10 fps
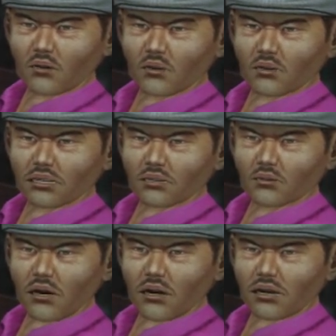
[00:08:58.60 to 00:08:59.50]
looking
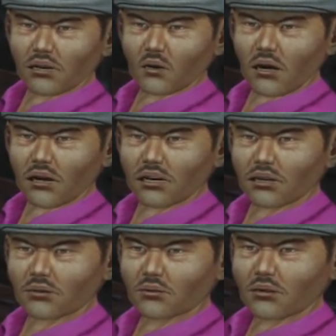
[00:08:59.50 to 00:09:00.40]
for part-time
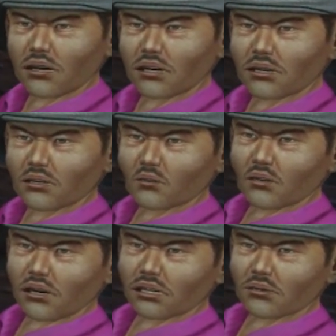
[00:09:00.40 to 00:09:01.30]
workers, but it's
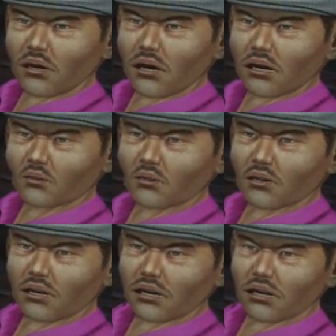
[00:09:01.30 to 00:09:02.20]
too late to start
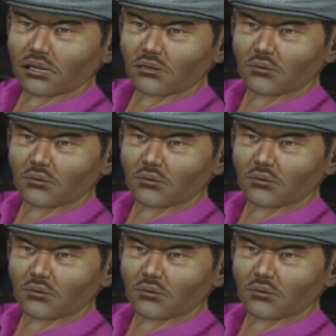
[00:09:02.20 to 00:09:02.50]
today.